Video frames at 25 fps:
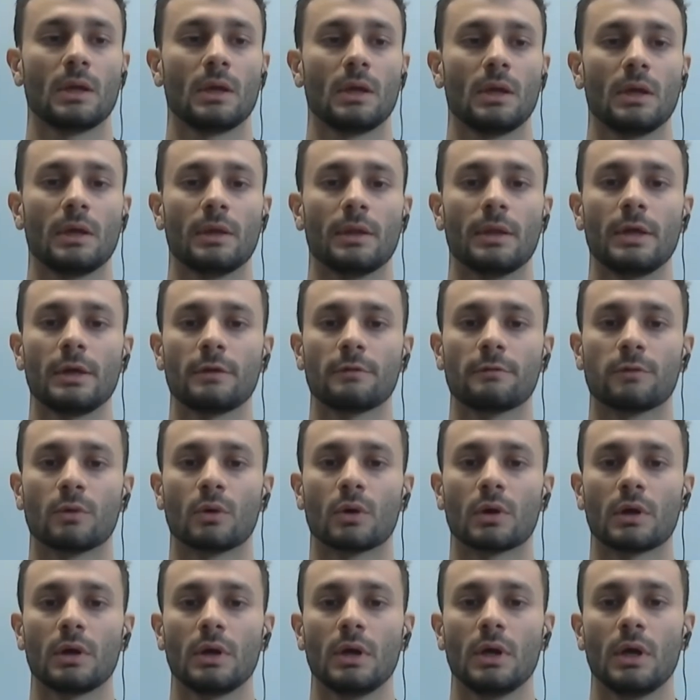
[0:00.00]

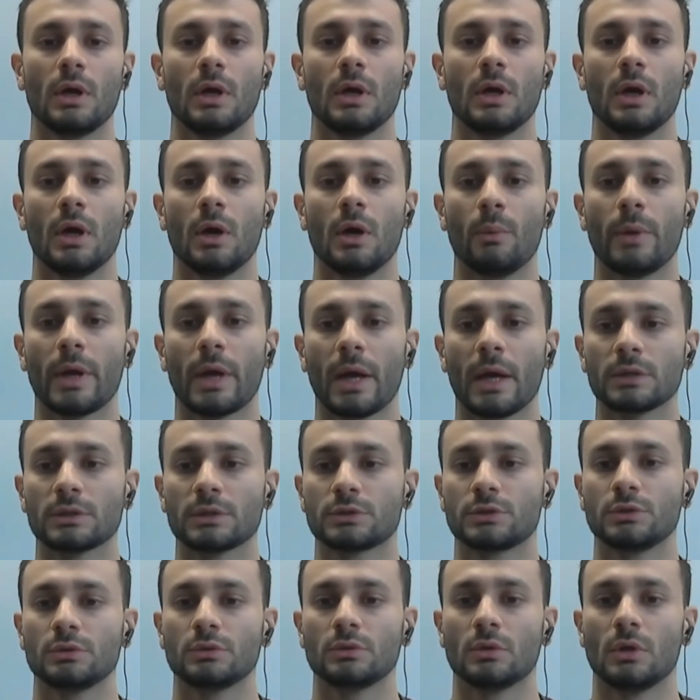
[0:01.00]
Therefore, we had
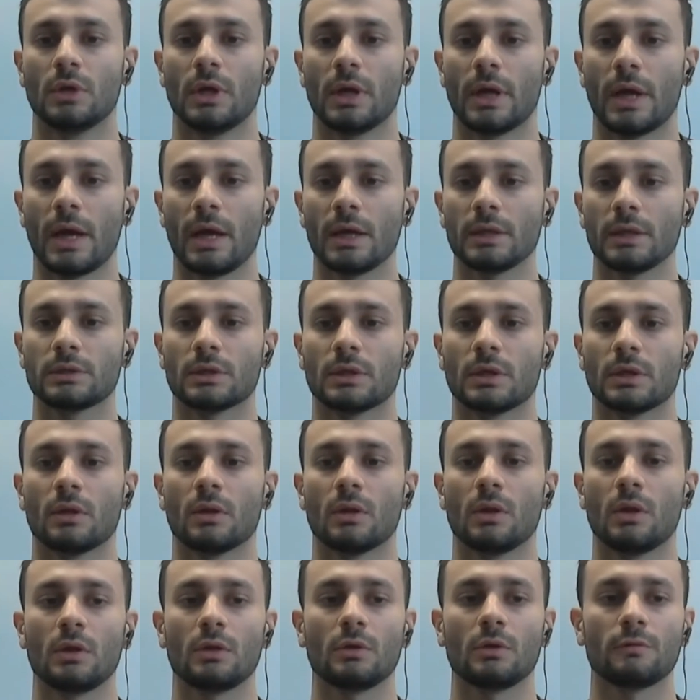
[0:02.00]
to add a
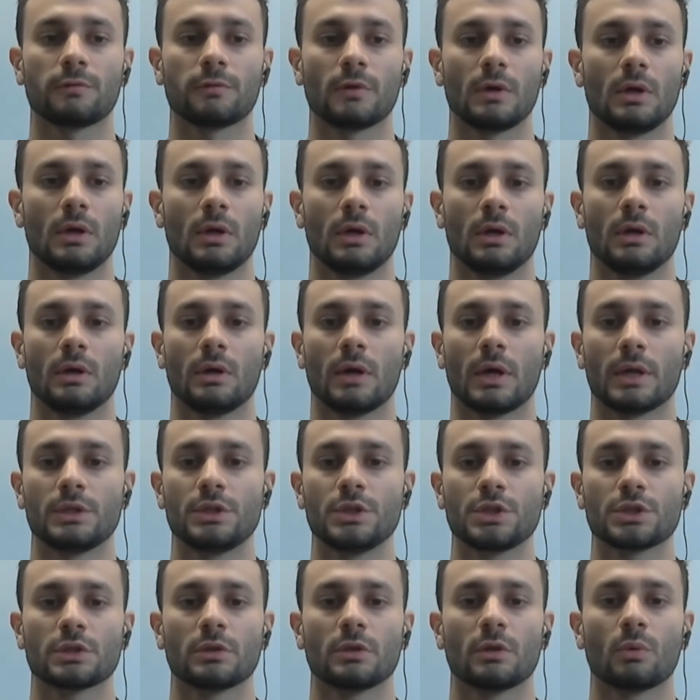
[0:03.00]
lot of
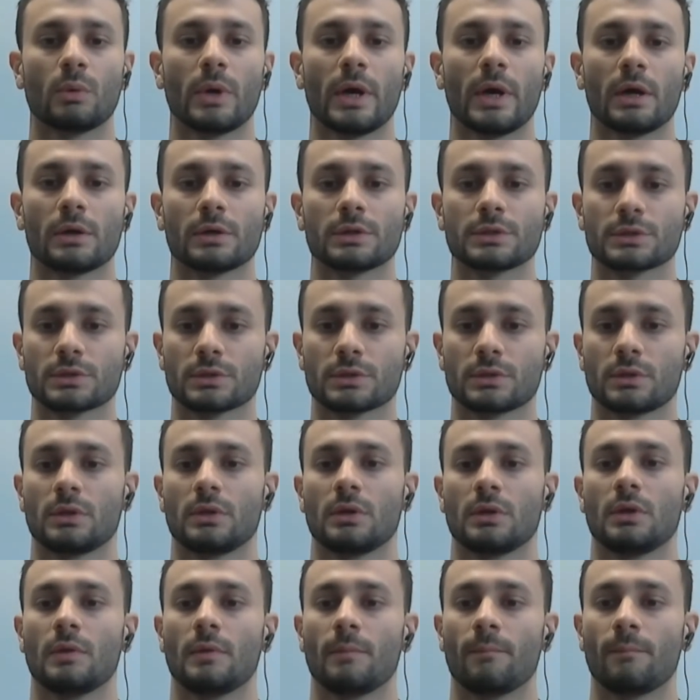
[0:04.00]
additional wires
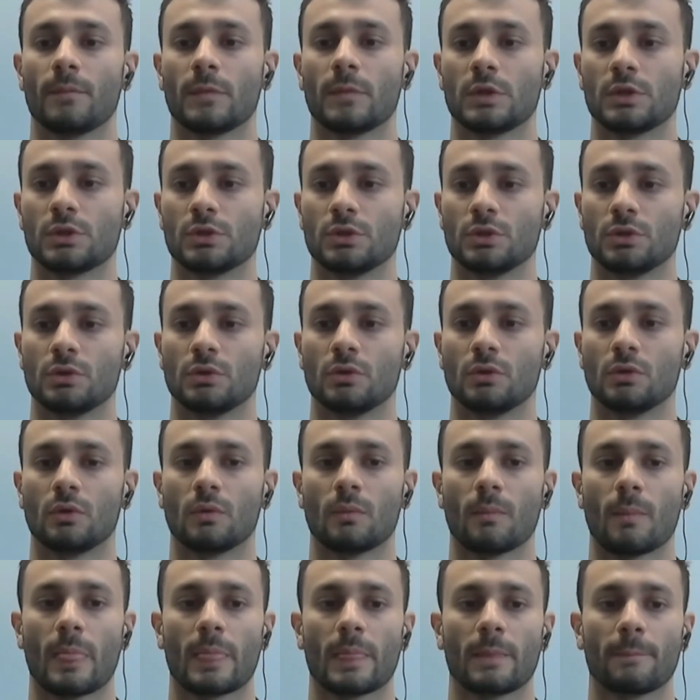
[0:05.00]
to
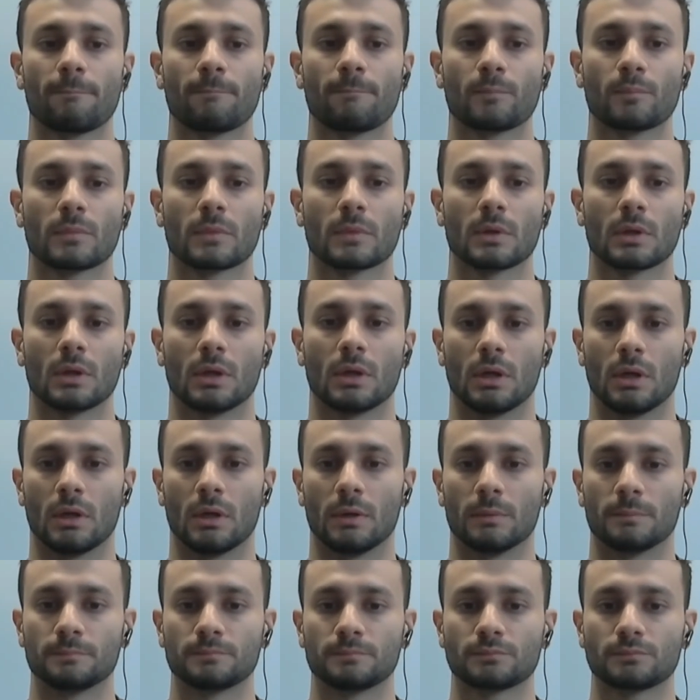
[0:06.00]

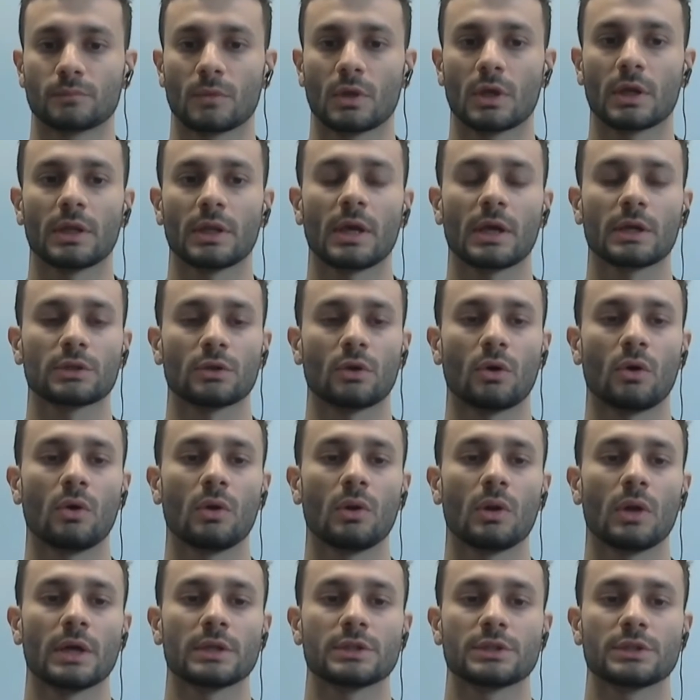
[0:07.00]
connect
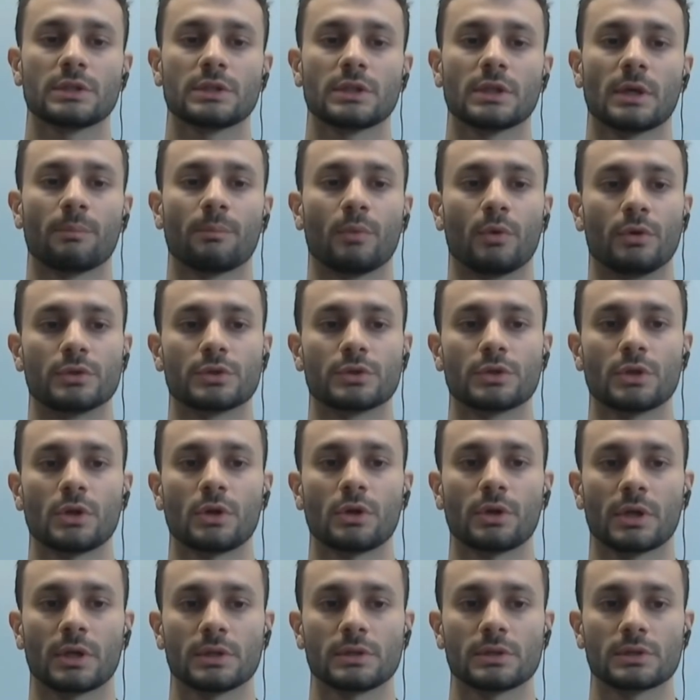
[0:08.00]
all anti-tampering
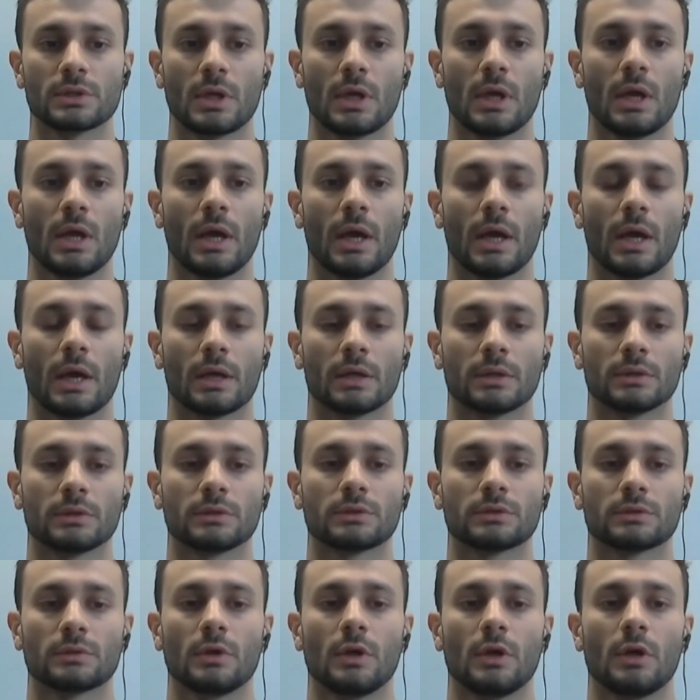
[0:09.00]
circuits and
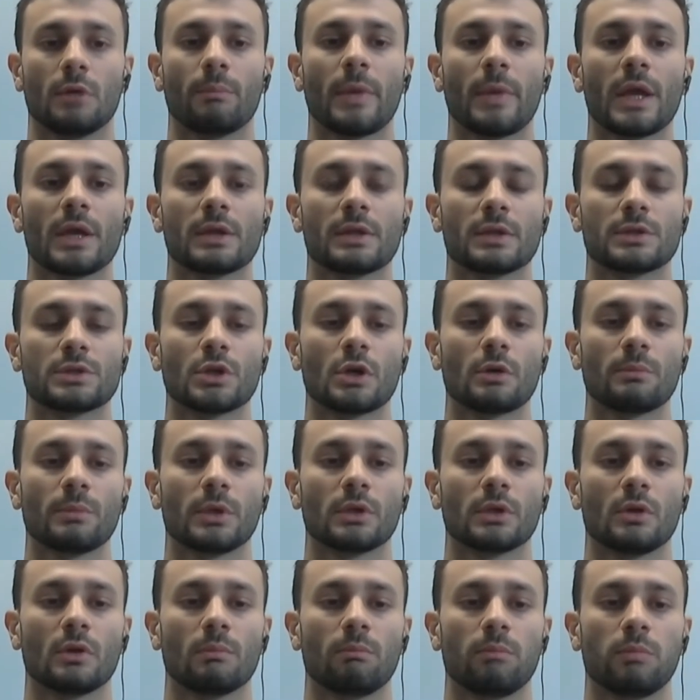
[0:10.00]
make the
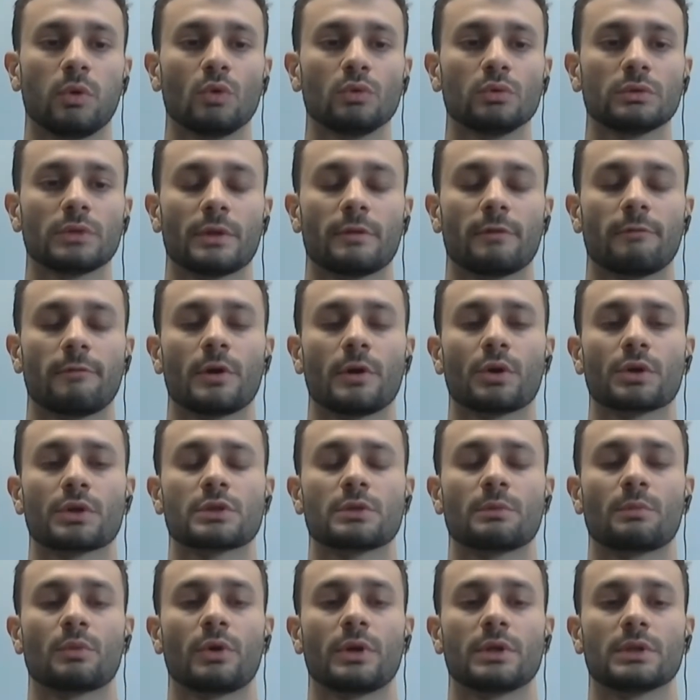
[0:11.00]
terminal boot the Verix
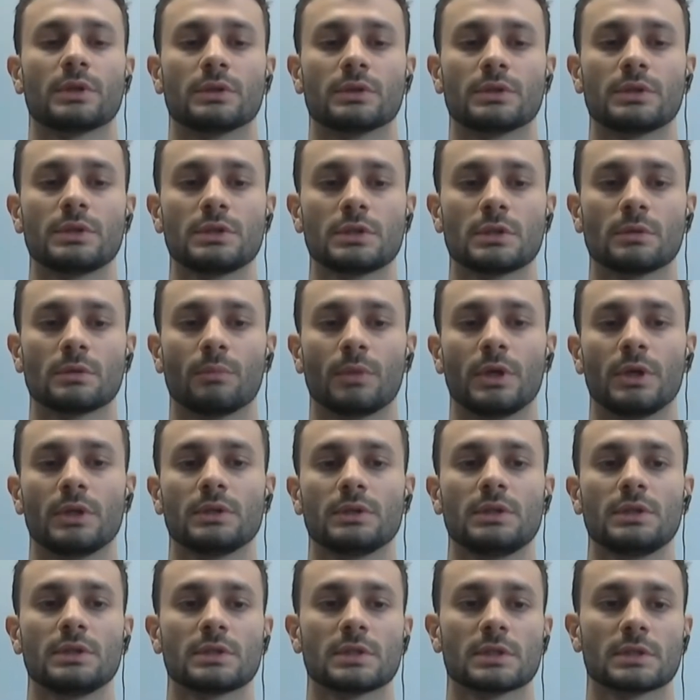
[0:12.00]
operating system in
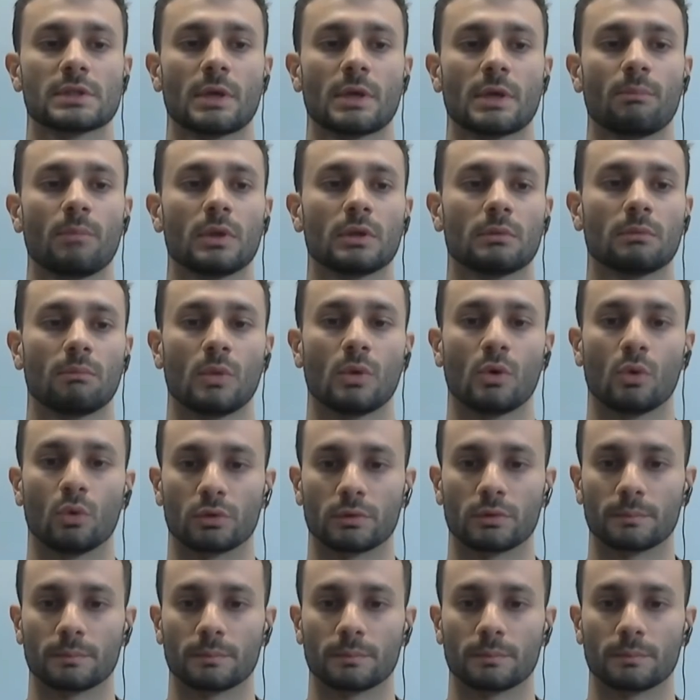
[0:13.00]
disassembled mode.